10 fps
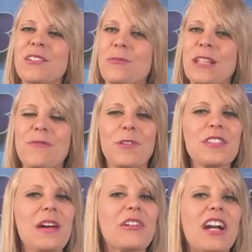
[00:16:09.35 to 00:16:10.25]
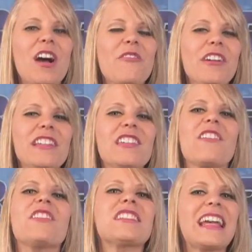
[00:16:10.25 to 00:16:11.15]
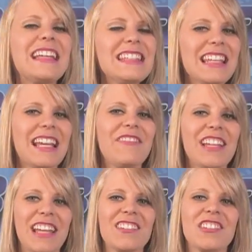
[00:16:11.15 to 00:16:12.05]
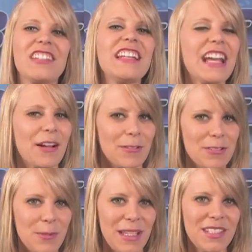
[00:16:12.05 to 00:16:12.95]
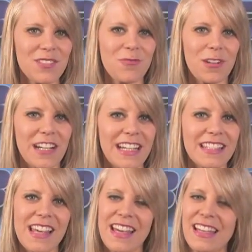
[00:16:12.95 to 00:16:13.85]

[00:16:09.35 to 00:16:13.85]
24-7 coverage of the latest aviation and aerospace stories